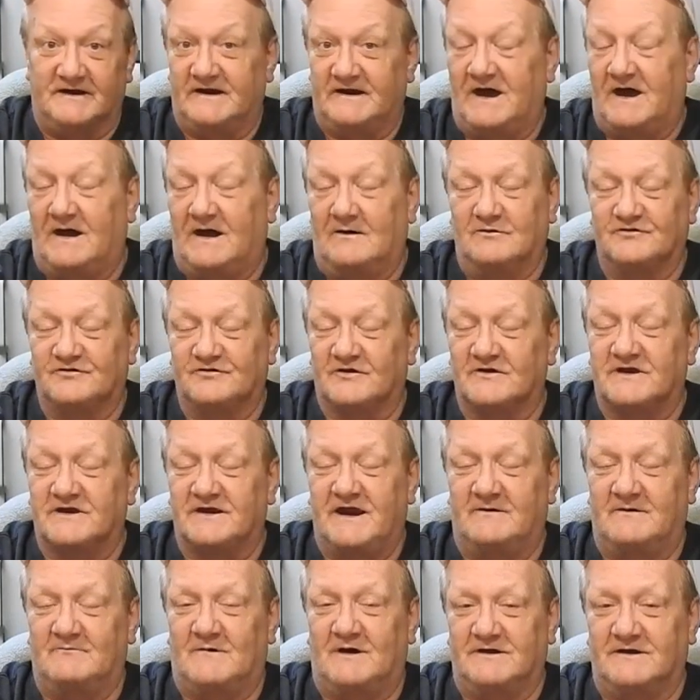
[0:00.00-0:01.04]
And I was
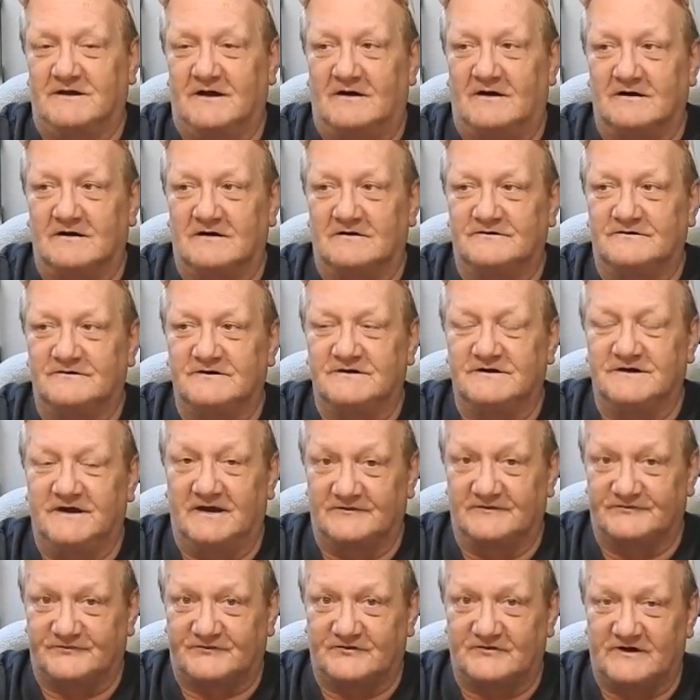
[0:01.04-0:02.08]
looking at my yard
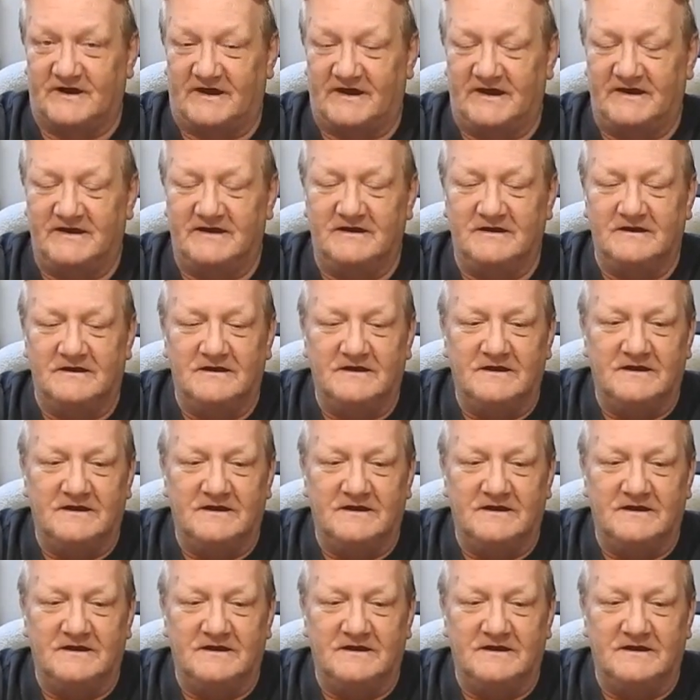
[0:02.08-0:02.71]
yesterday,